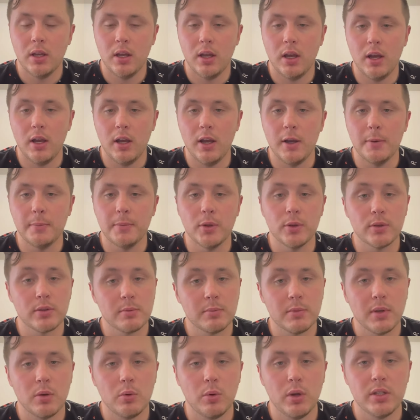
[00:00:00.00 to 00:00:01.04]
those are
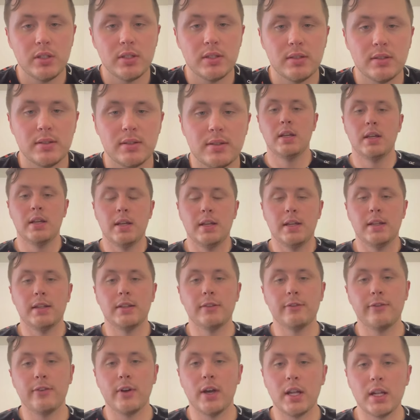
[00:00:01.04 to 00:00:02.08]
my wedges. And
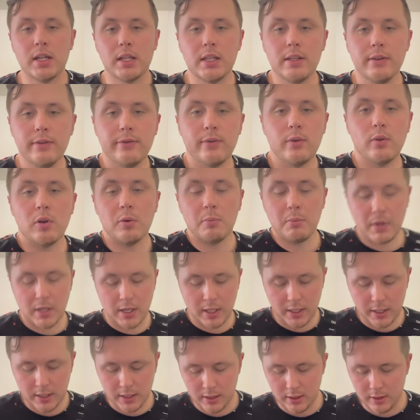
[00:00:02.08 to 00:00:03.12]
then finally for
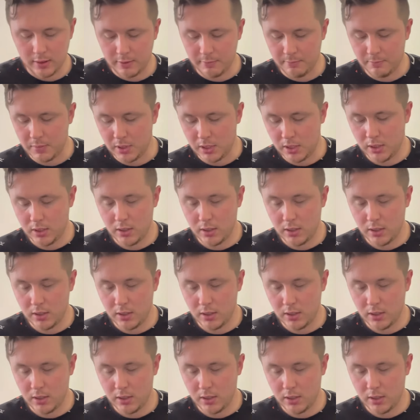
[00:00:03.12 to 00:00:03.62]
my